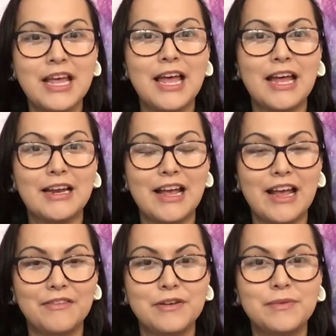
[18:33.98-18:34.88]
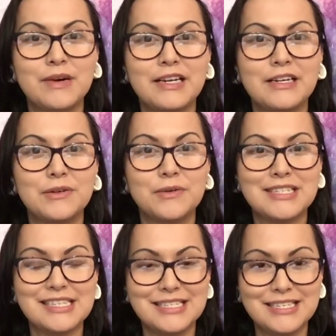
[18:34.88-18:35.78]
And everyone who is
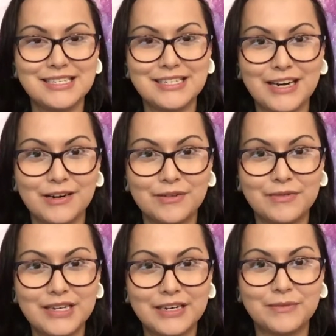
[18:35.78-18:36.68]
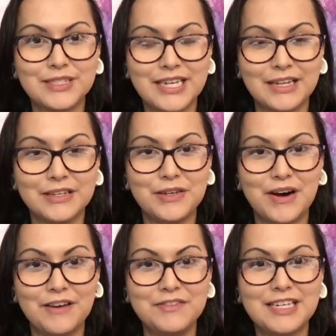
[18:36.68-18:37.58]
a seasoned tarot reader will tell you
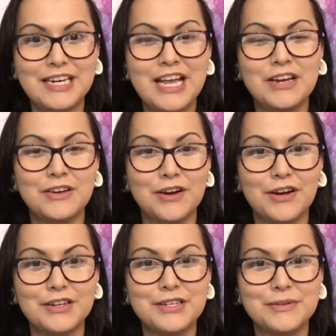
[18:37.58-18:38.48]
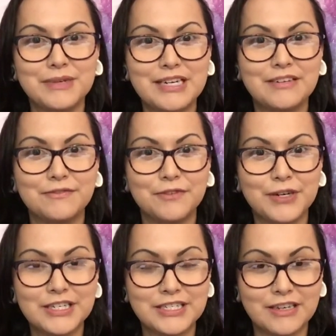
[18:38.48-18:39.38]
often not to read for
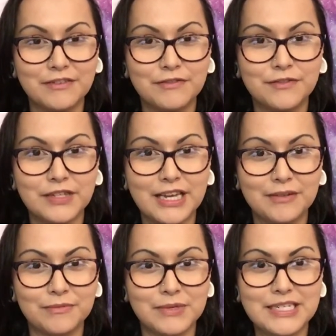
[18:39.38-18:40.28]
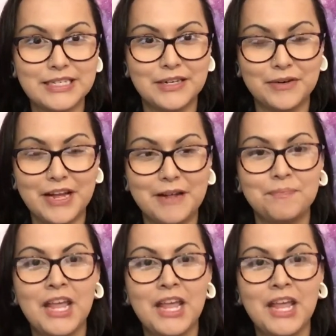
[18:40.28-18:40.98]
yourself for that reason, okay?